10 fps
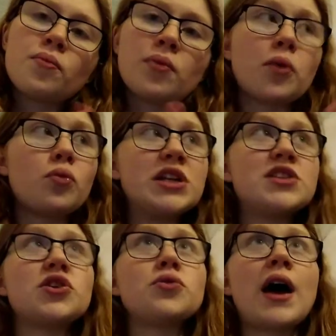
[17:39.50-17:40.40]
But we
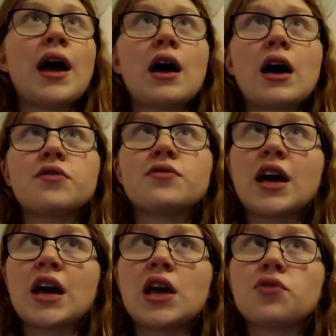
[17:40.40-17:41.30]
do have
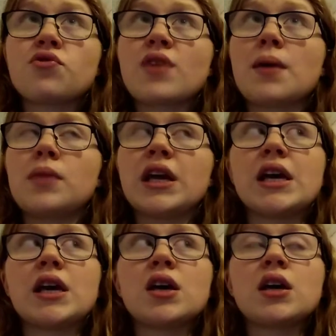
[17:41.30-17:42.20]
a
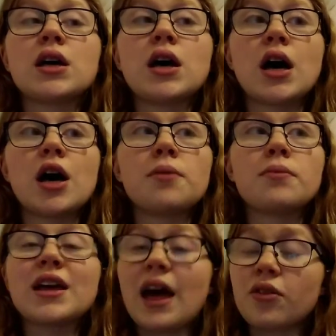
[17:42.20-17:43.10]
family
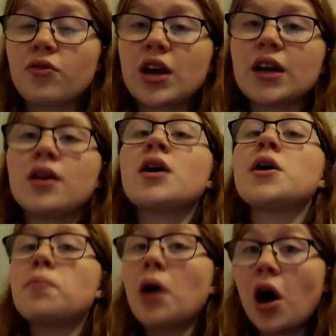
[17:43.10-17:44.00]
gathering,
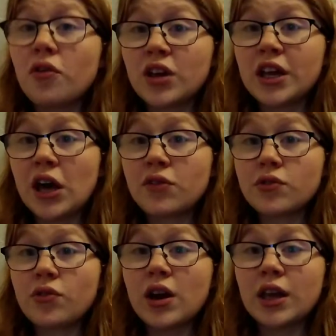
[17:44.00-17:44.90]
perfectly
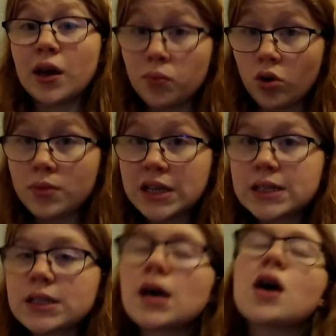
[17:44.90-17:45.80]
COVID friendly, I
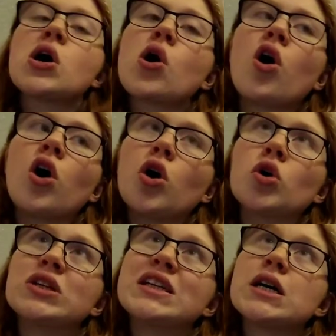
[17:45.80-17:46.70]
promise,
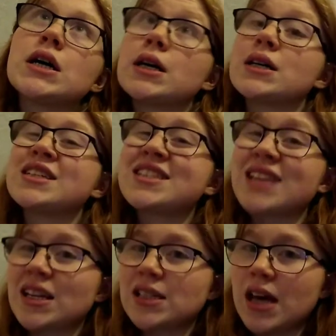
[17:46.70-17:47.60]
on
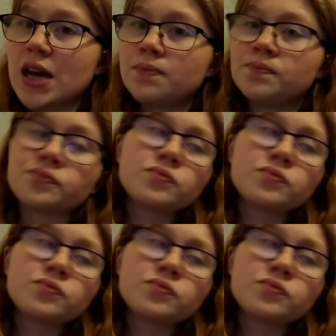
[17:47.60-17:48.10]
Saturday.